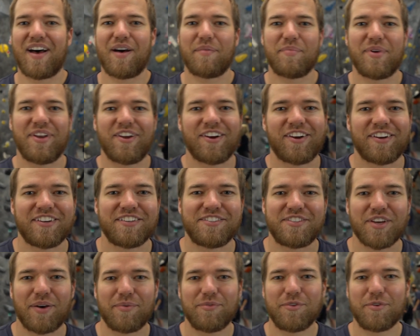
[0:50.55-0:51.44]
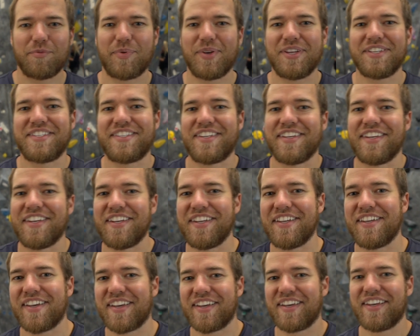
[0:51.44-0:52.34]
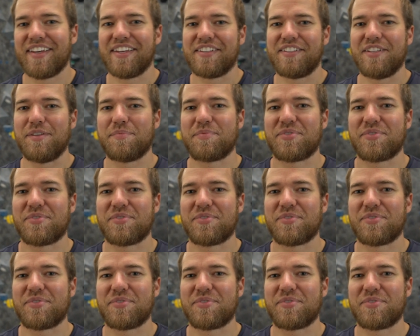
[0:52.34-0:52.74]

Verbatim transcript: I'm here in WPT Deep